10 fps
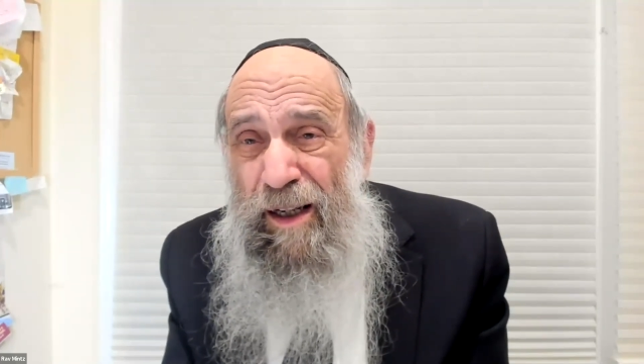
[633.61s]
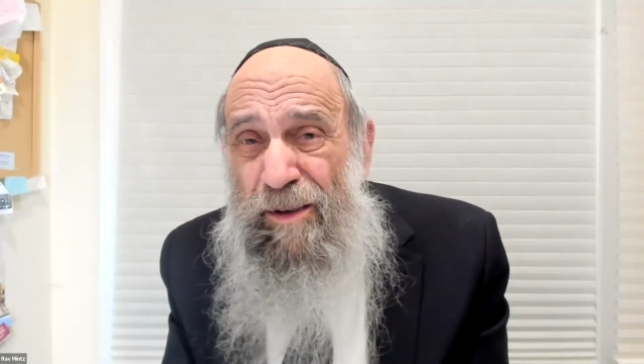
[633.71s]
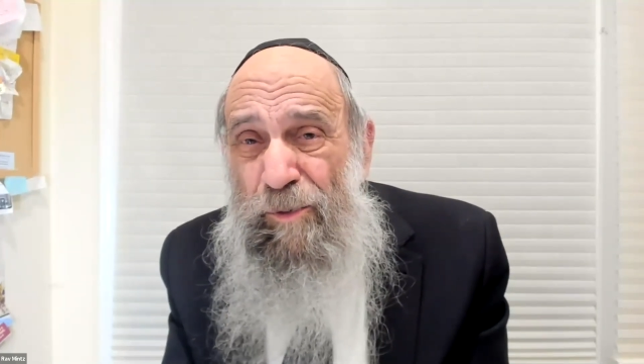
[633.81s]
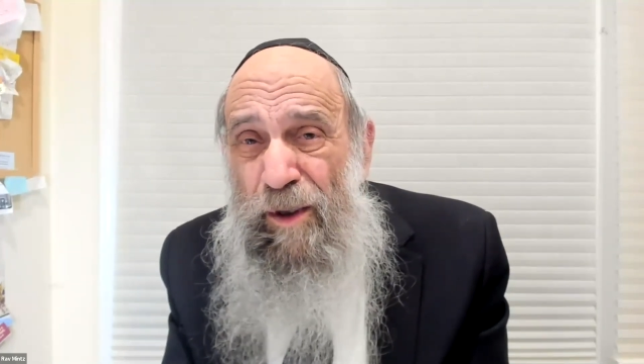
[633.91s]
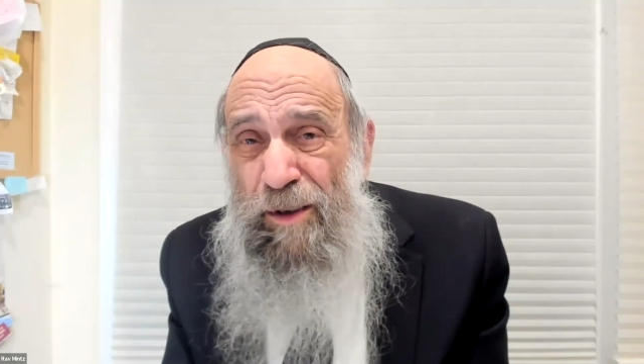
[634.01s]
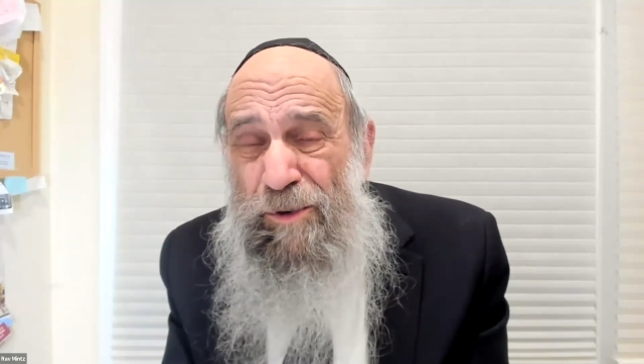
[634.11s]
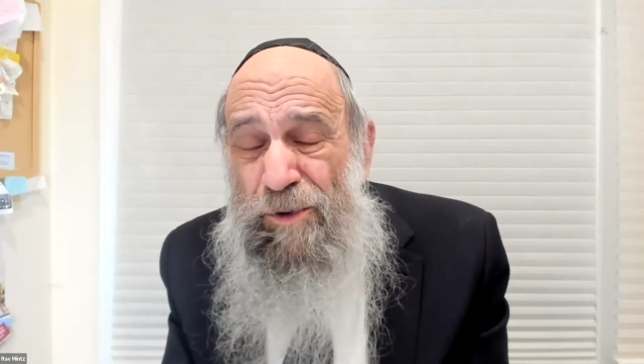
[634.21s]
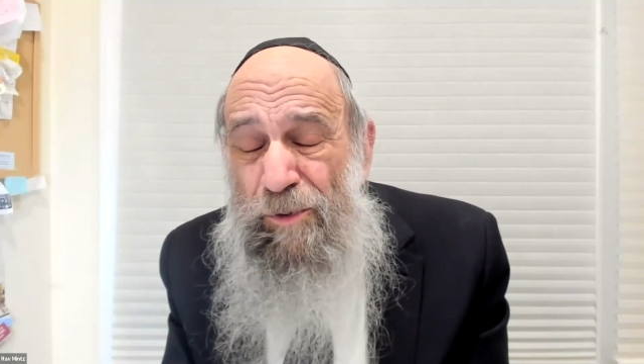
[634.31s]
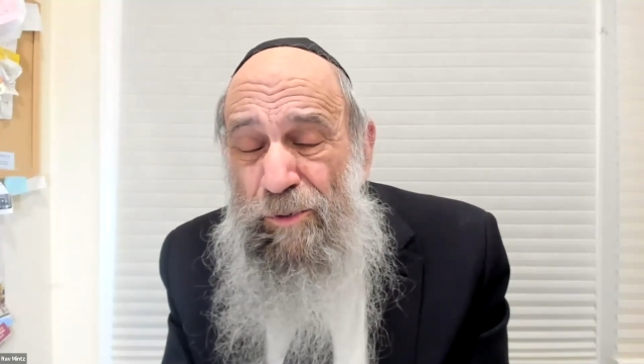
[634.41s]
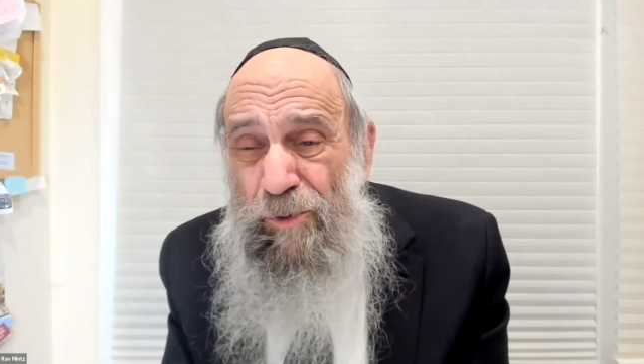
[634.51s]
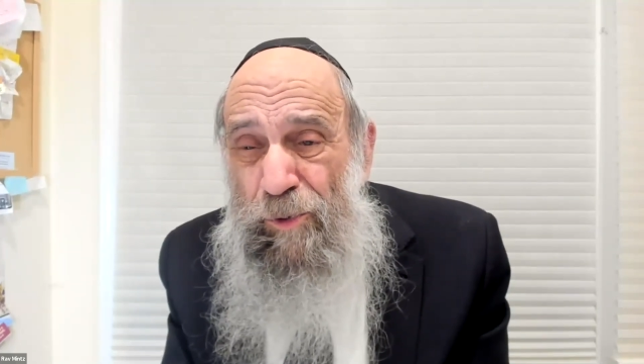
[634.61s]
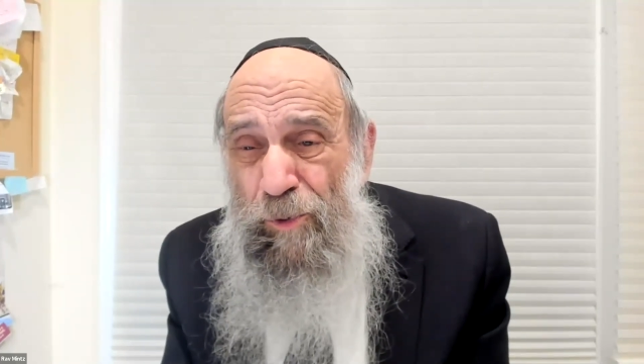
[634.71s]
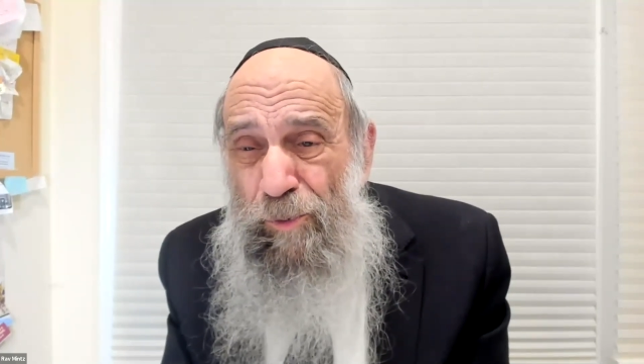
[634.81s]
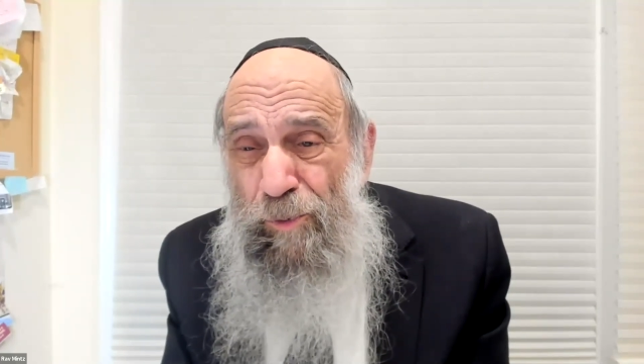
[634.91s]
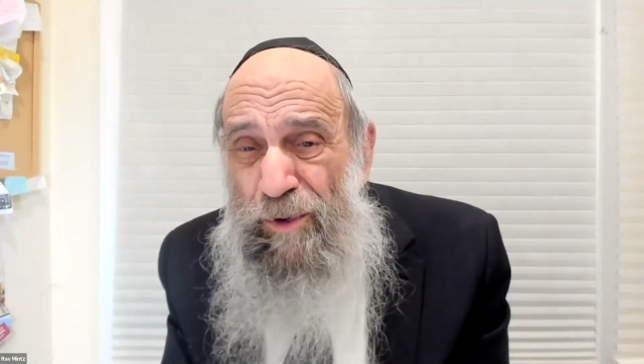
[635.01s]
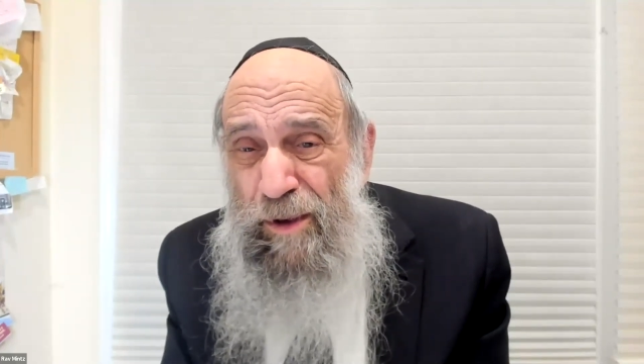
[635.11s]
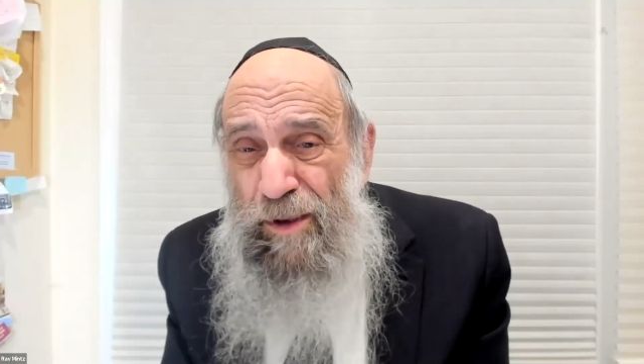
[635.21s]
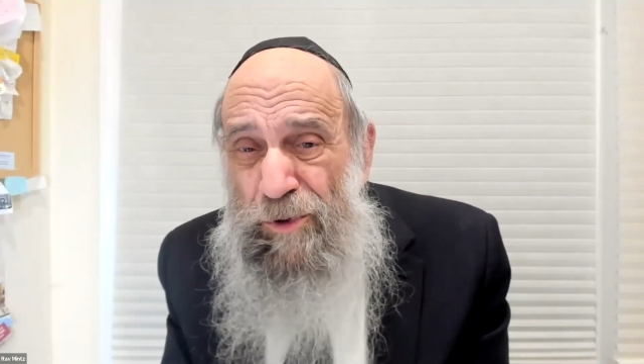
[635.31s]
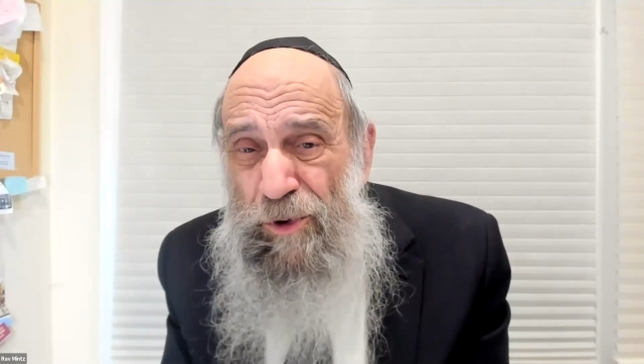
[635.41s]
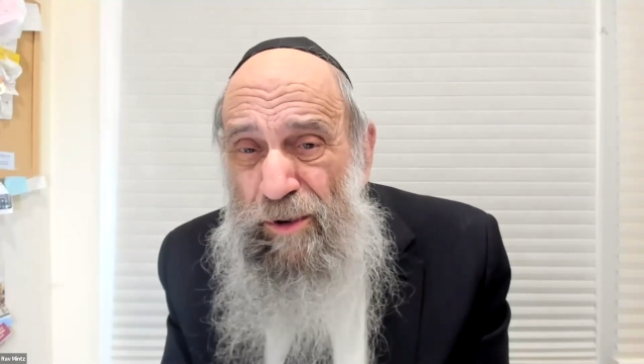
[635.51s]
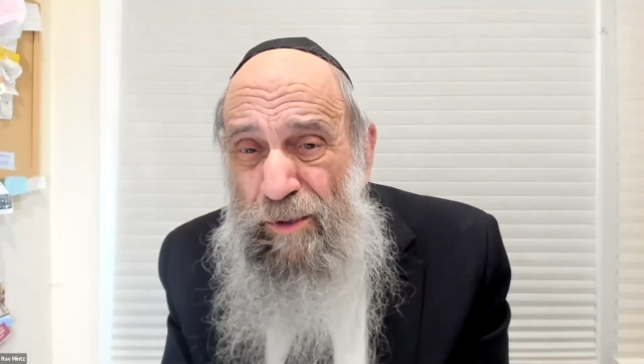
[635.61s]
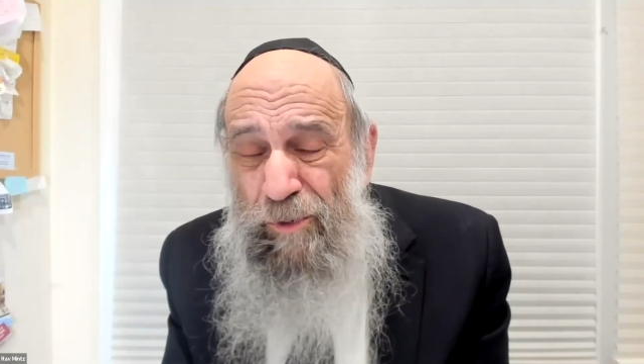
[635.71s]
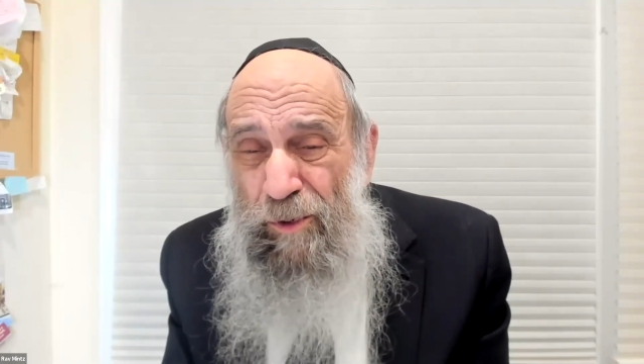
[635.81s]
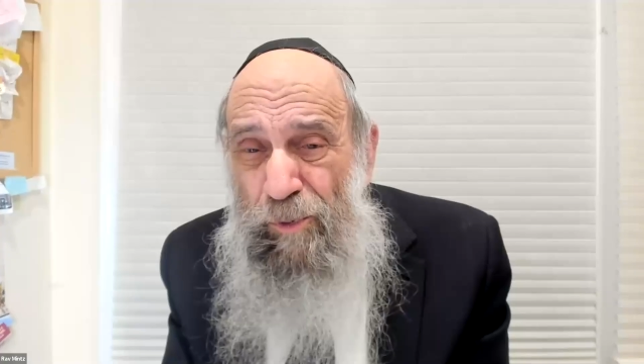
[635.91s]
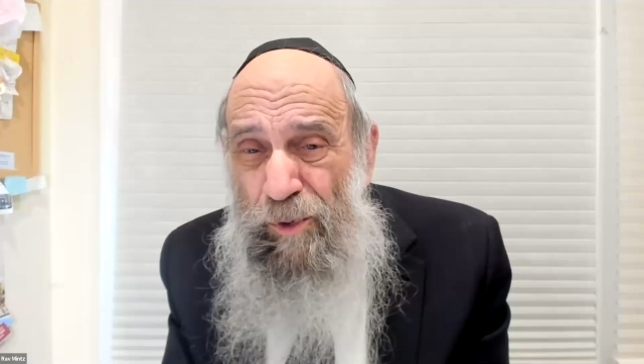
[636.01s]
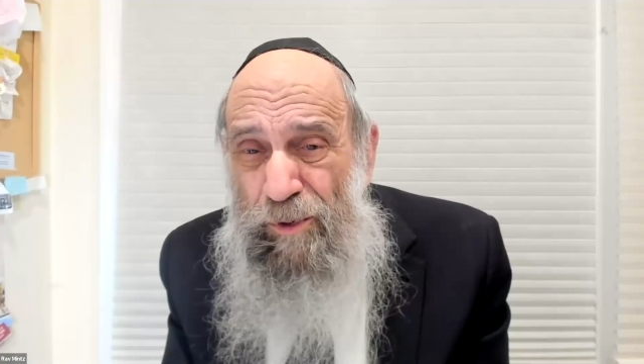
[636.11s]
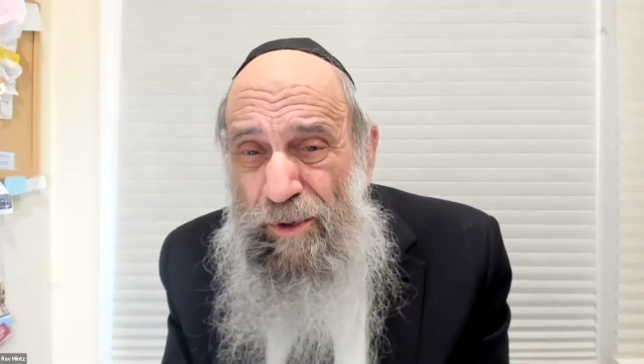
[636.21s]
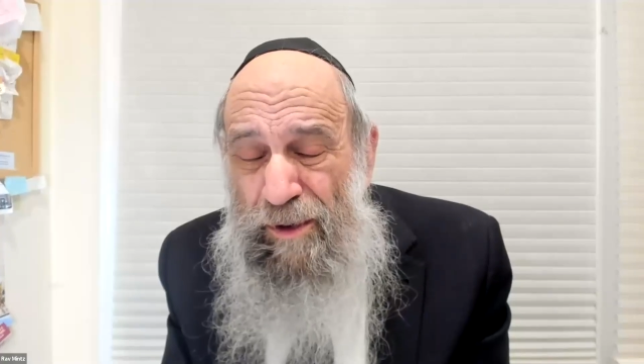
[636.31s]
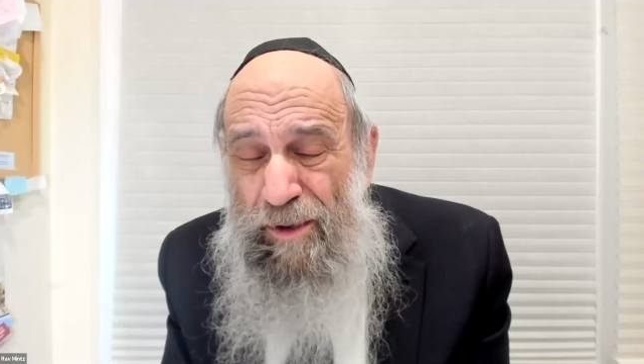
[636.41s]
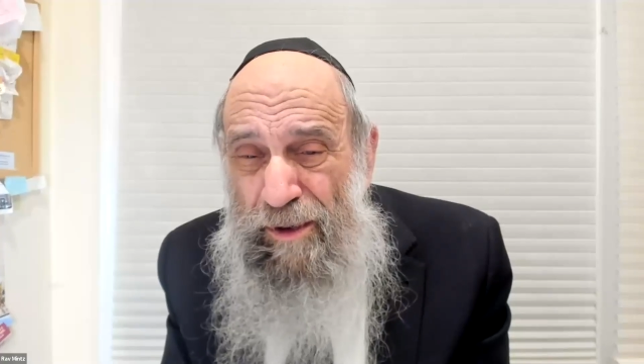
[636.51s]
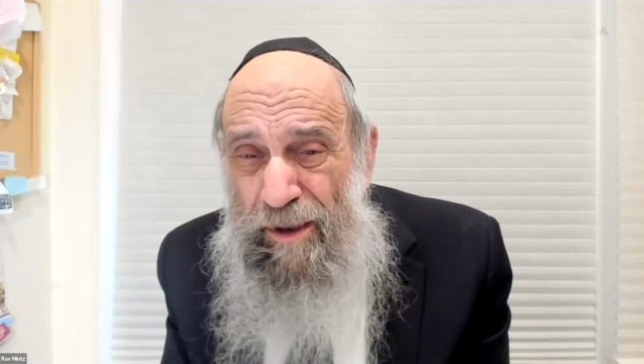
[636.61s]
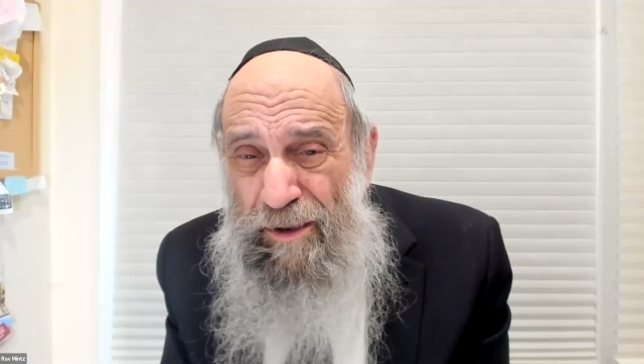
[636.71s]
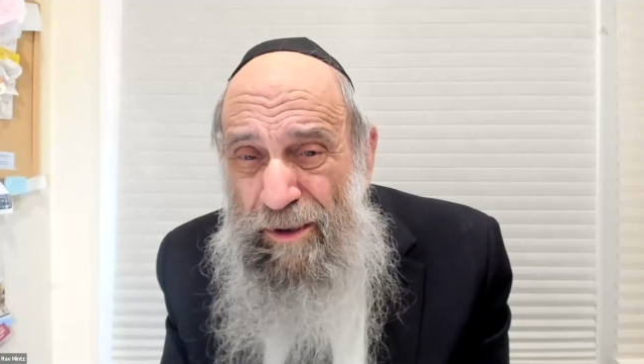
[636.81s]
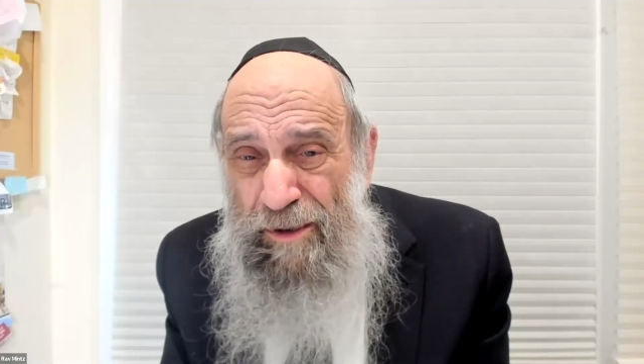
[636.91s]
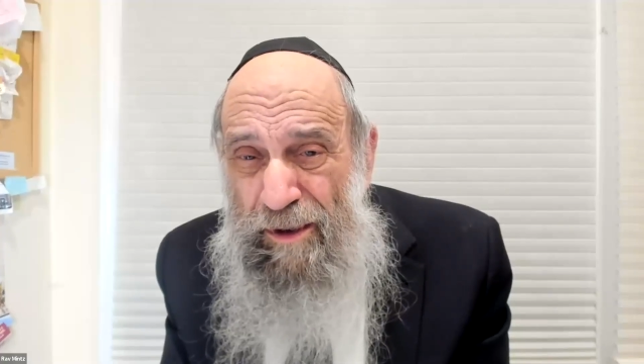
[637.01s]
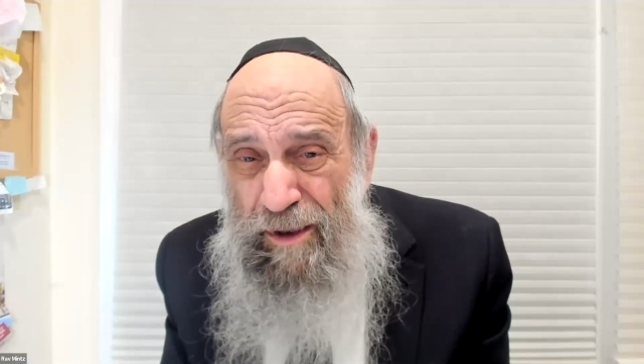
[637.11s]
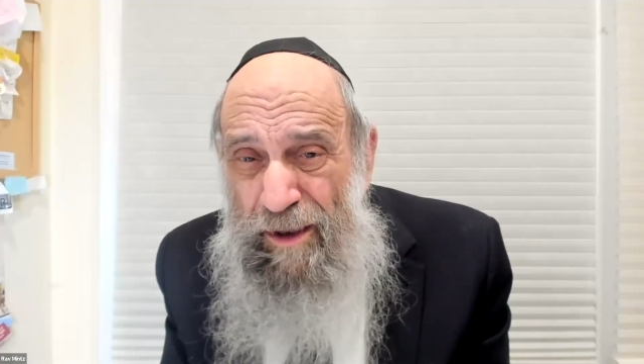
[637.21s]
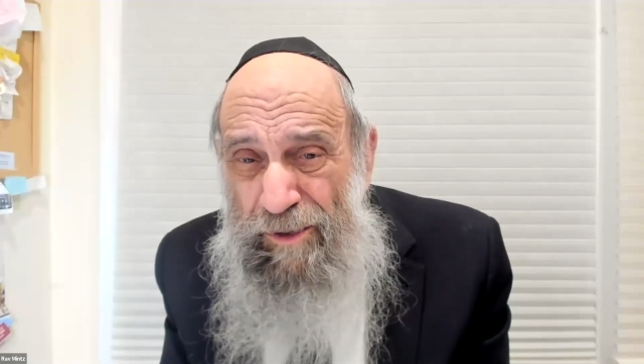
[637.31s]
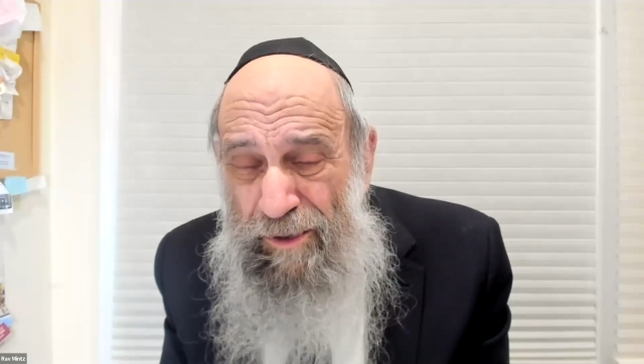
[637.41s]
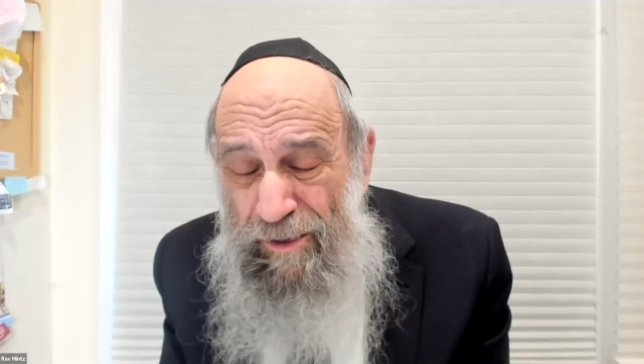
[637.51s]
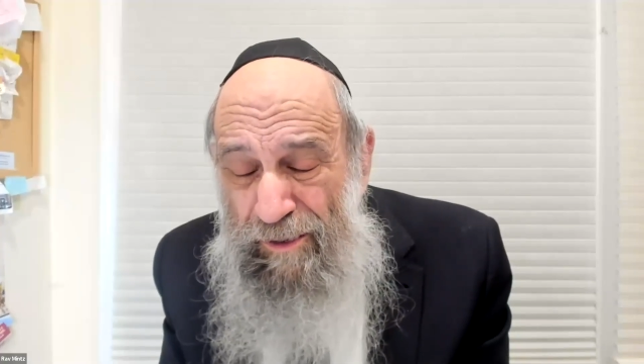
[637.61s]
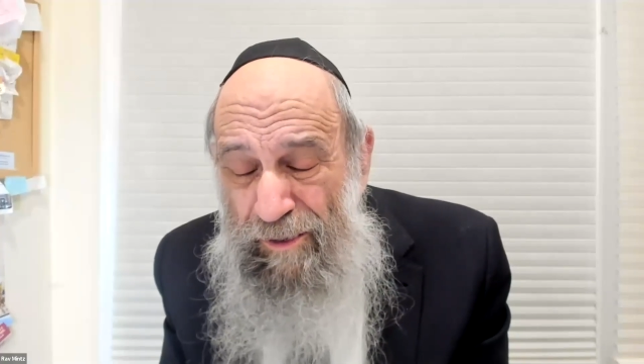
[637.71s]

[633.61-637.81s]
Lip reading: I want you to be a shalom. We're getting together.